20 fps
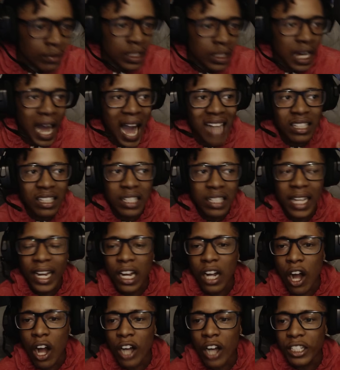I look like a
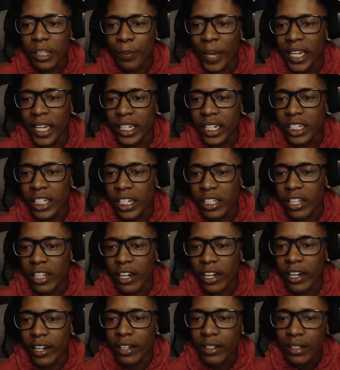constipated shit
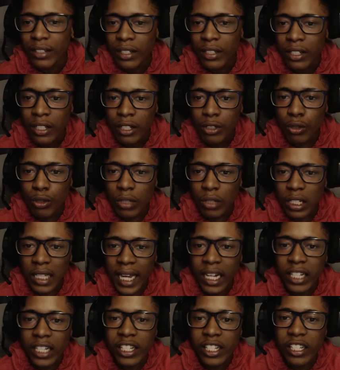turd. You look
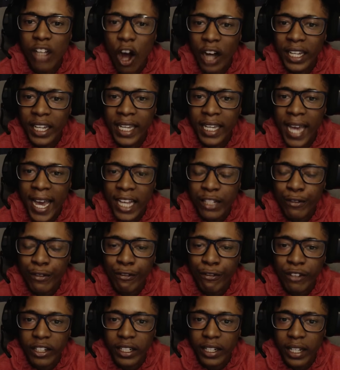like a soggy ass
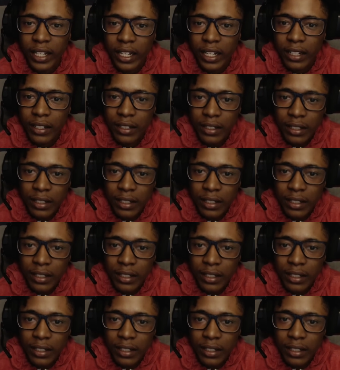foot, nigga.